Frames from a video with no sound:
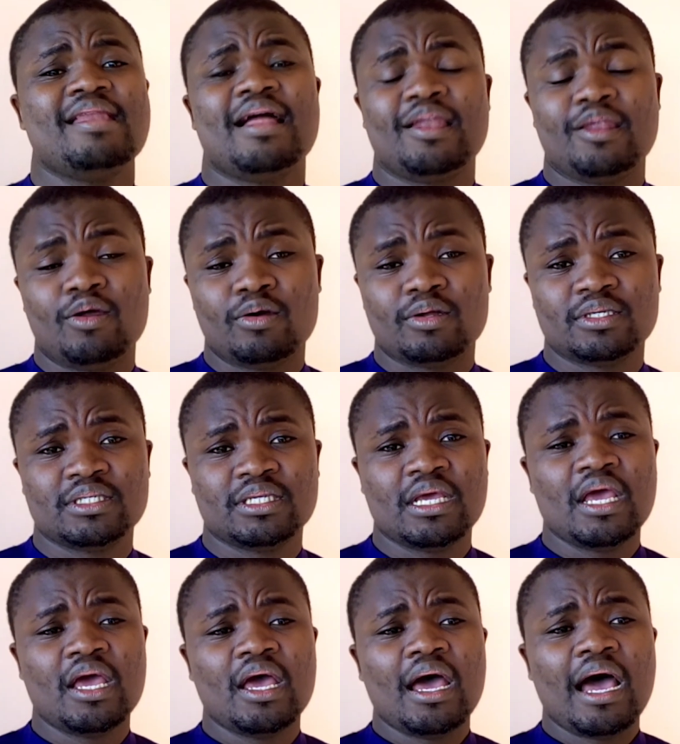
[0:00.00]
a lot.
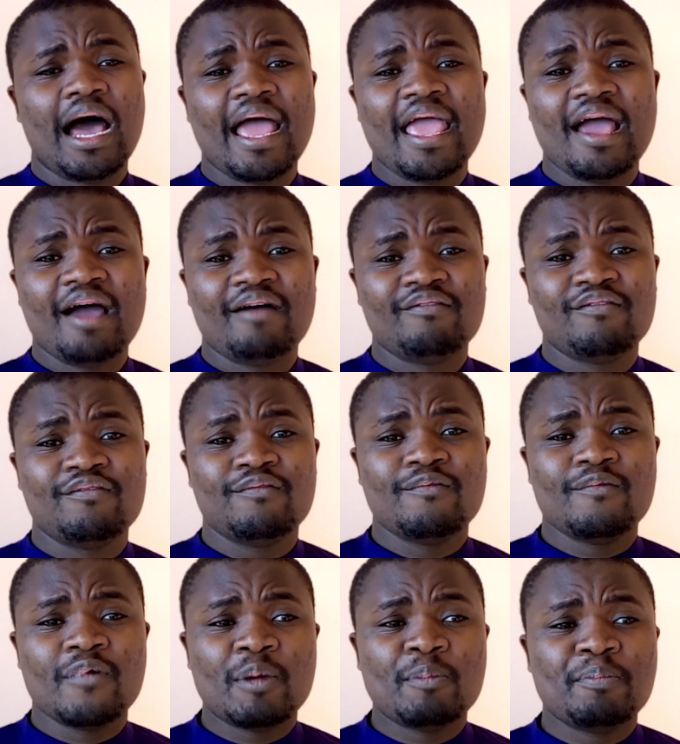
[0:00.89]
I have
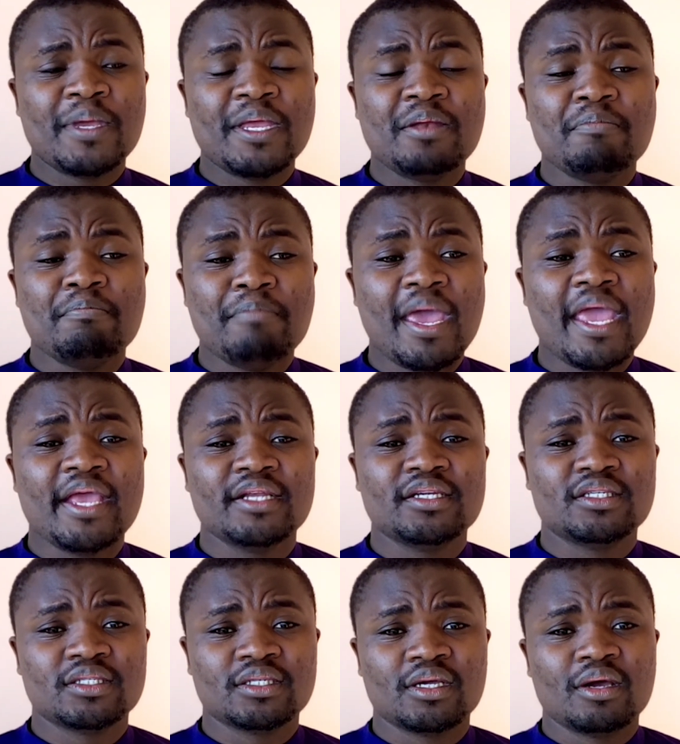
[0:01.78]
been
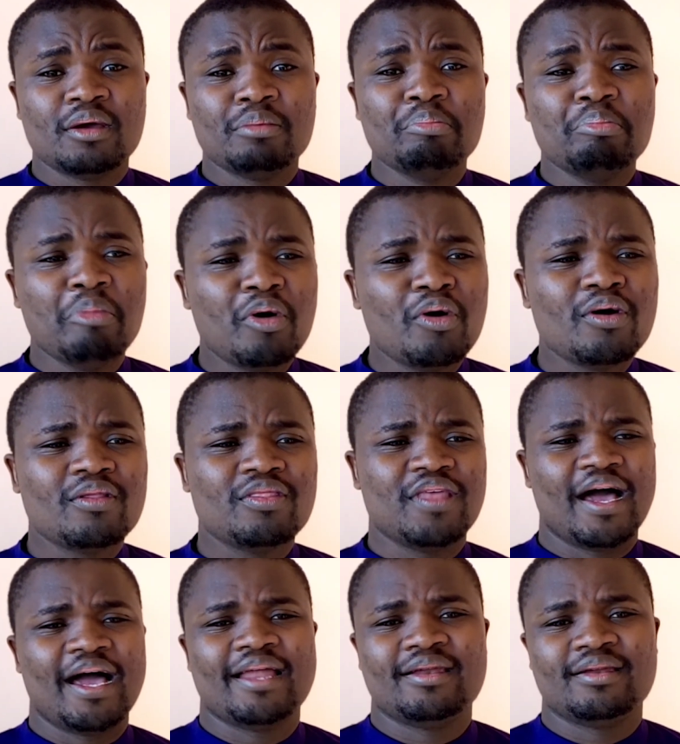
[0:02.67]
made more
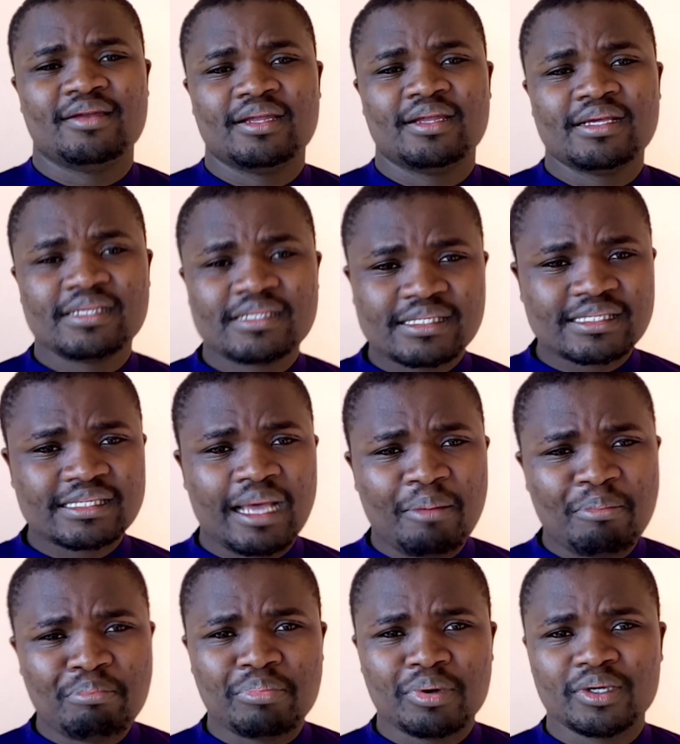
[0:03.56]
than
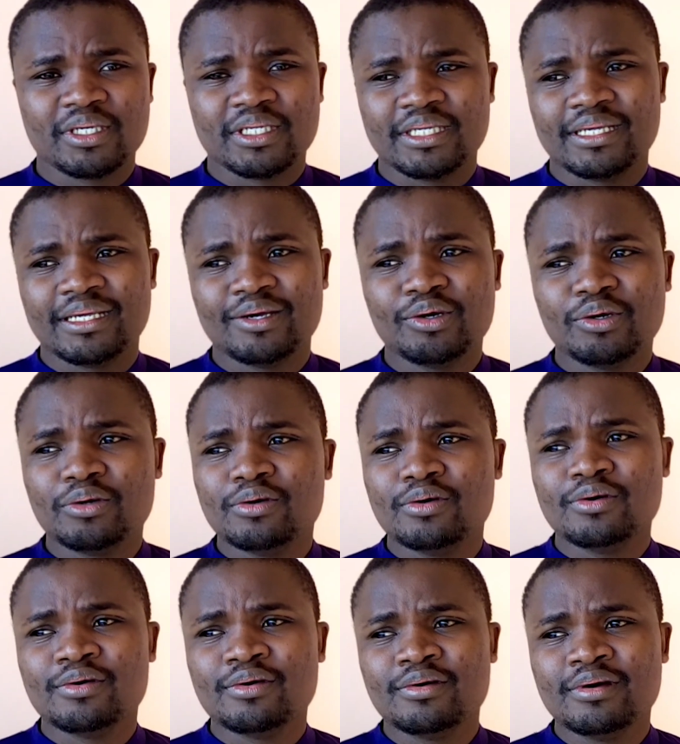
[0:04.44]
somebody
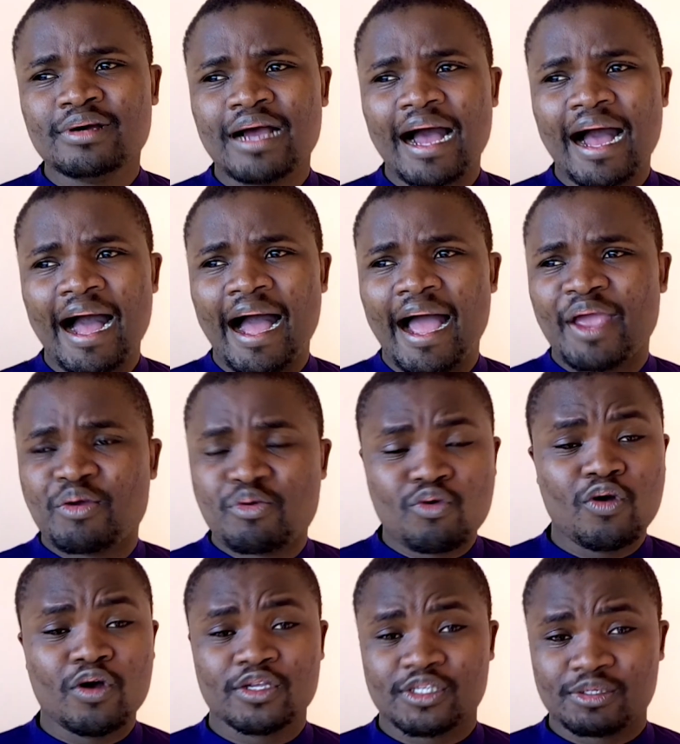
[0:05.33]
who I
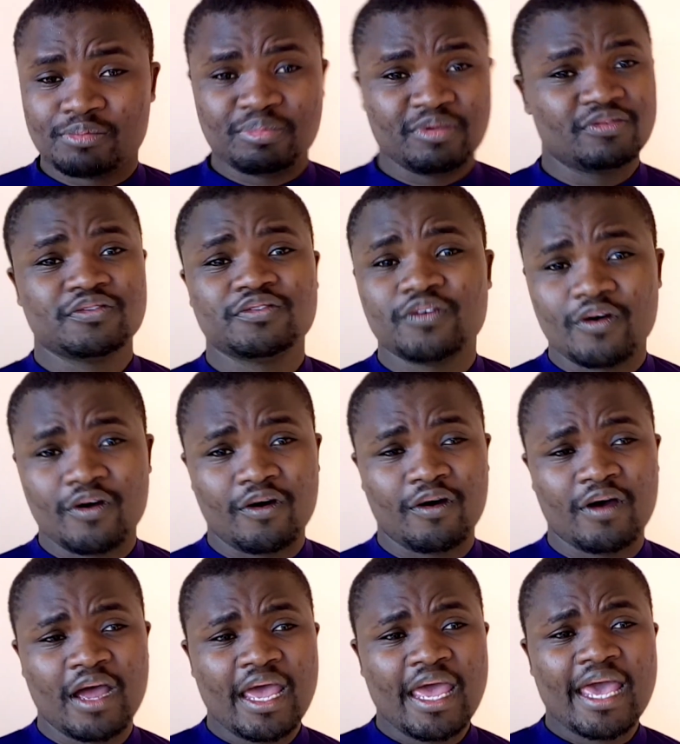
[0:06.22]
was before.
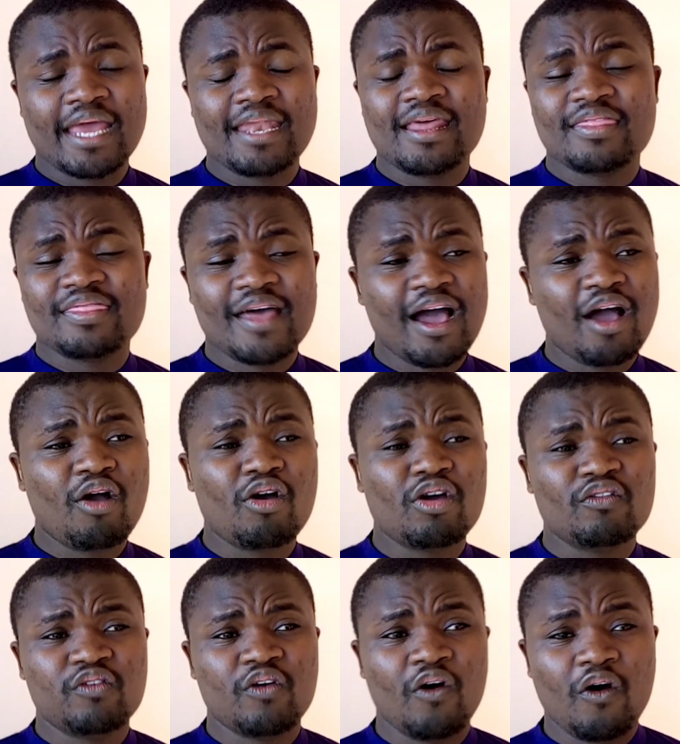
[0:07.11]
And I thank
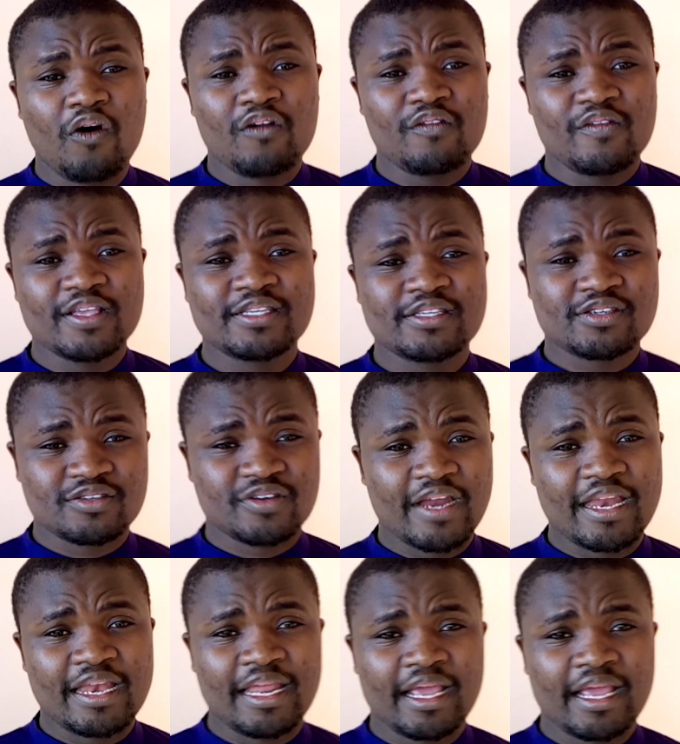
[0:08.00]
God for all this
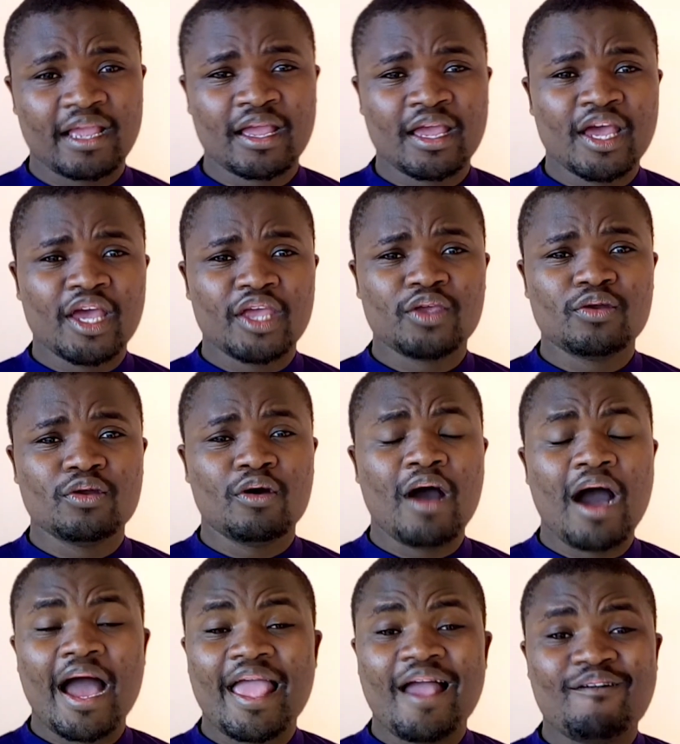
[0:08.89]
training.
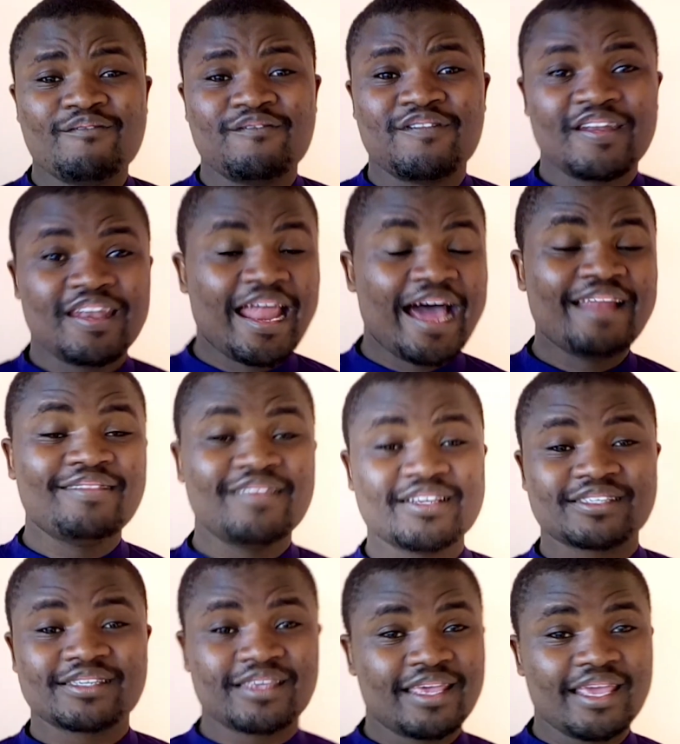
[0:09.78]
I have learned the
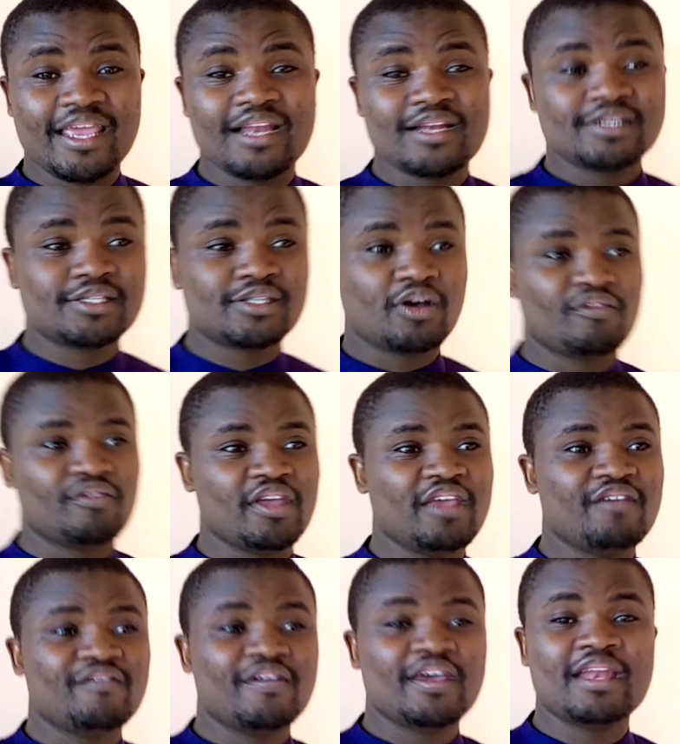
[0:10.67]
skills of
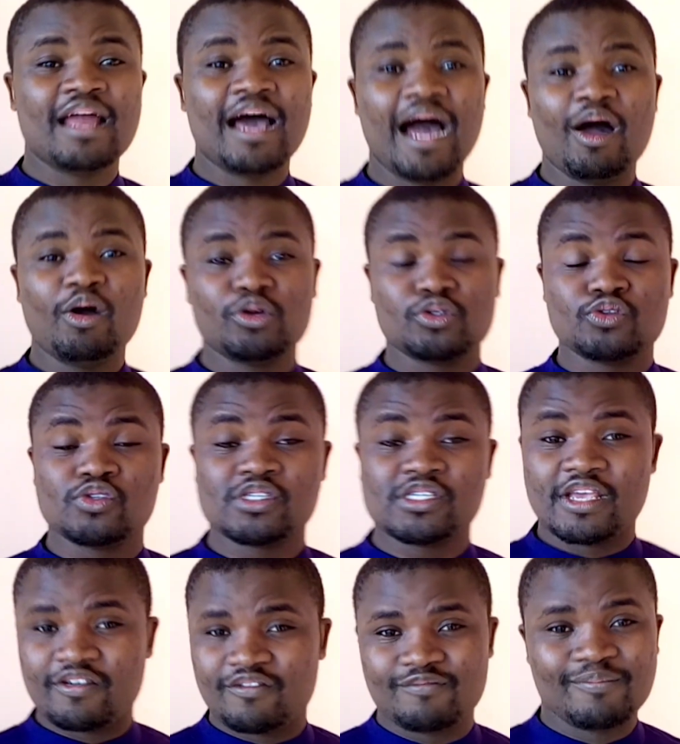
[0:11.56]
even how to
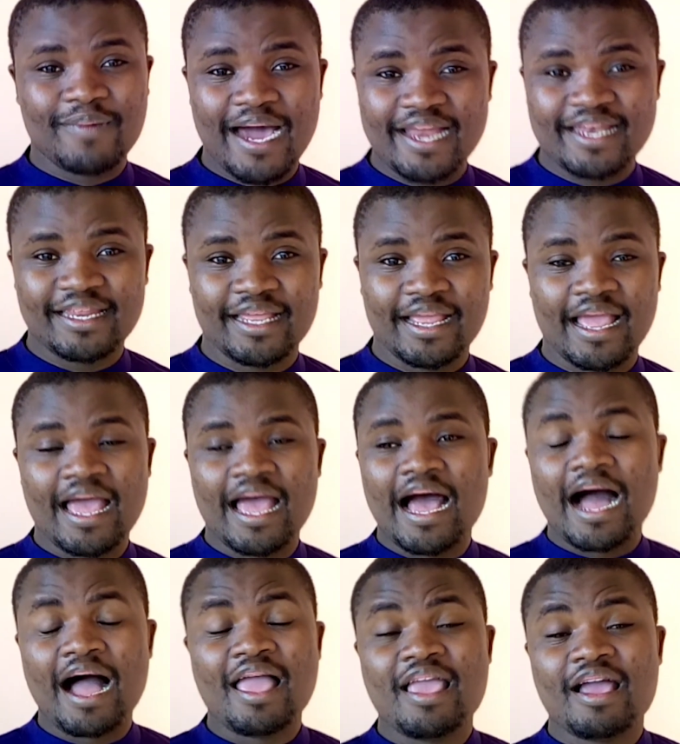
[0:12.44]
save money.
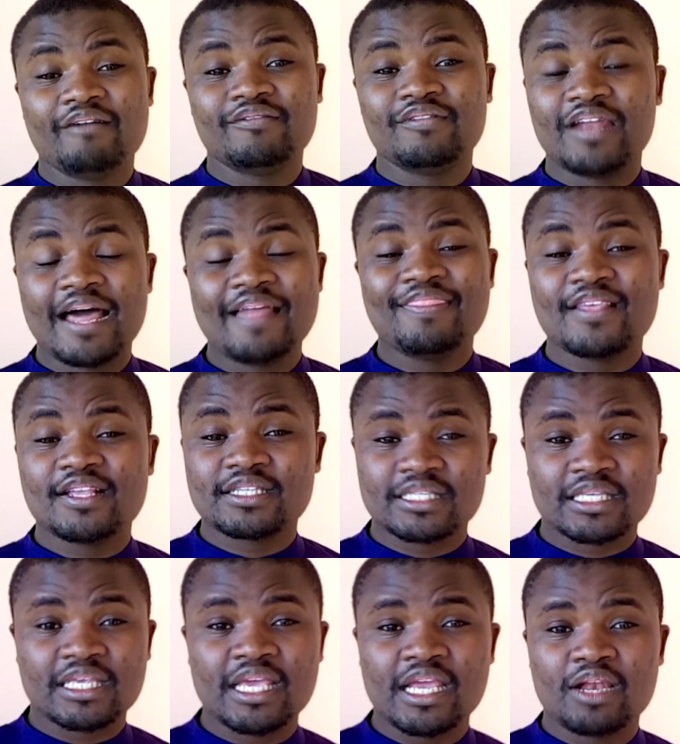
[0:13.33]
I have learned the
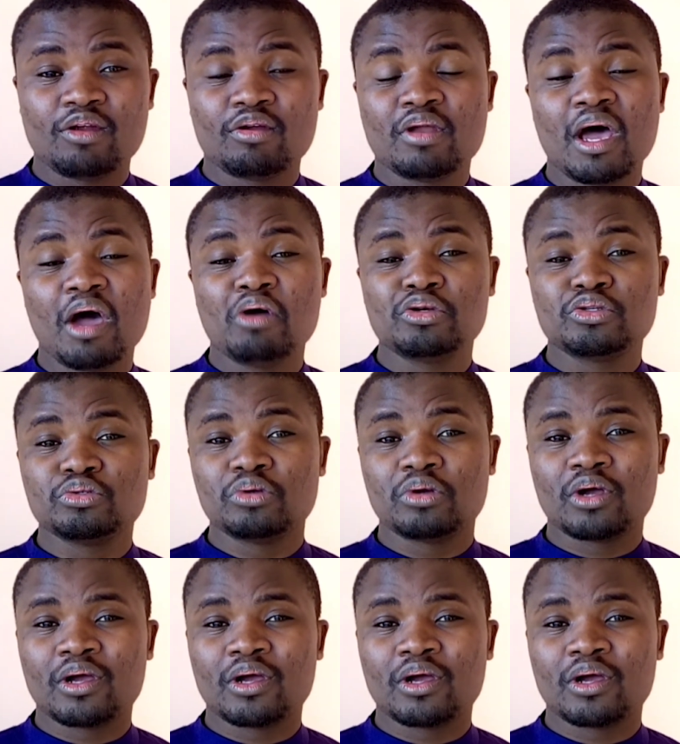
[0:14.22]
skill on how to